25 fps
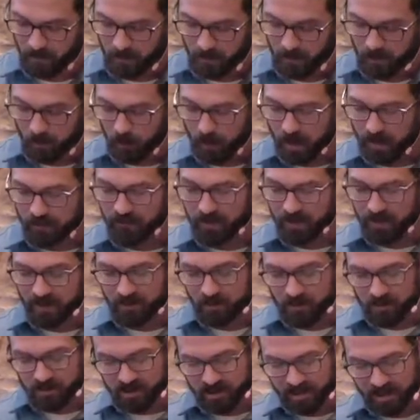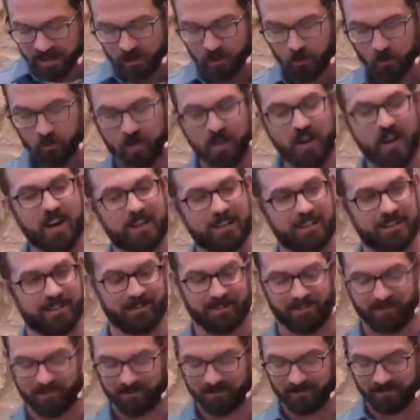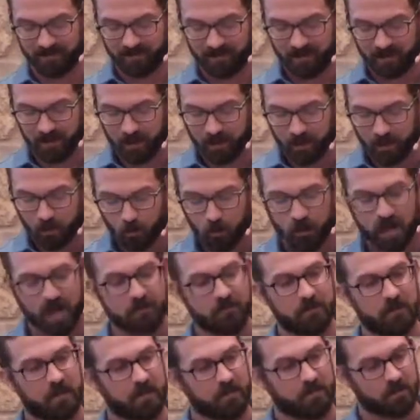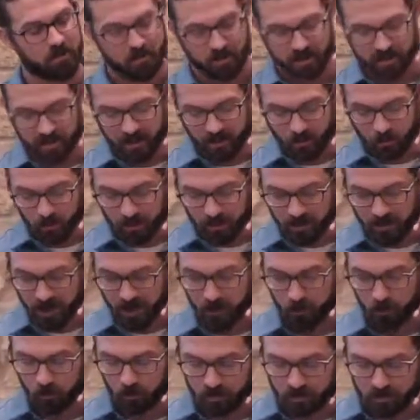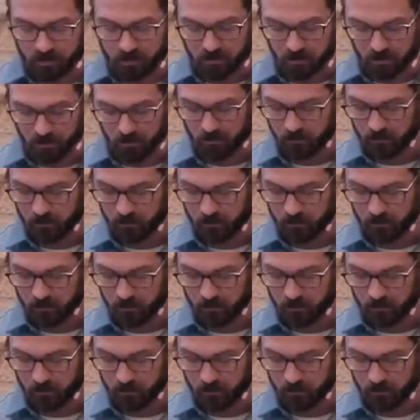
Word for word: We have to understand who God is. We have to understand what God will do